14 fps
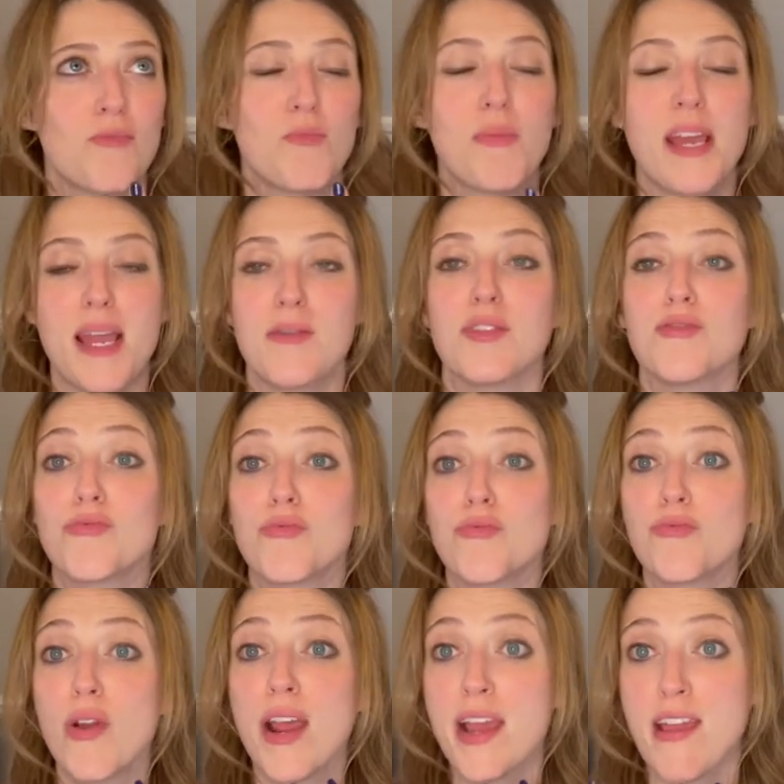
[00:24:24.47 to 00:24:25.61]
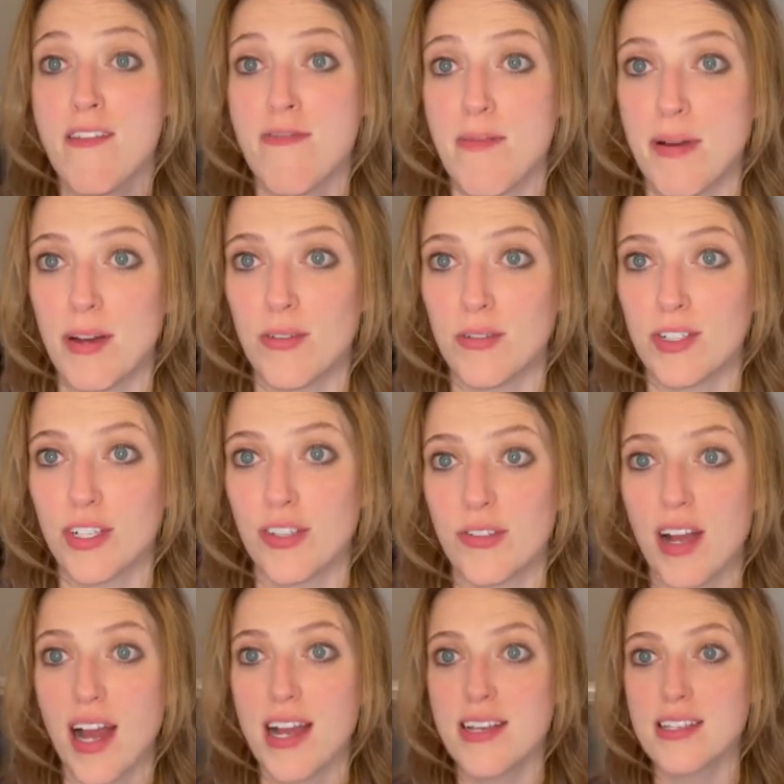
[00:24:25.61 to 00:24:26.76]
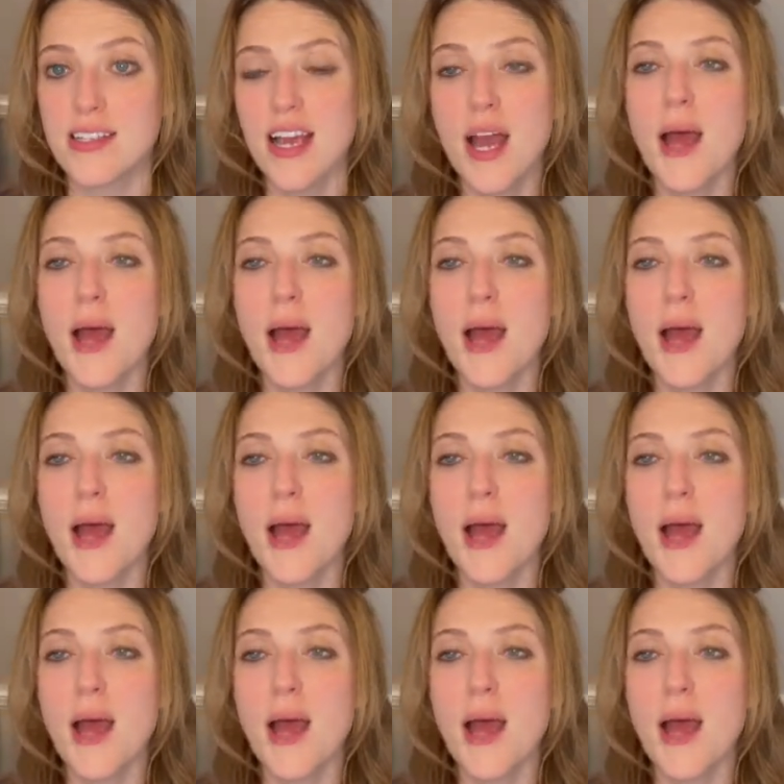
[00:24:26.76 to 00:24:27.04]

be able to rave about to you guys.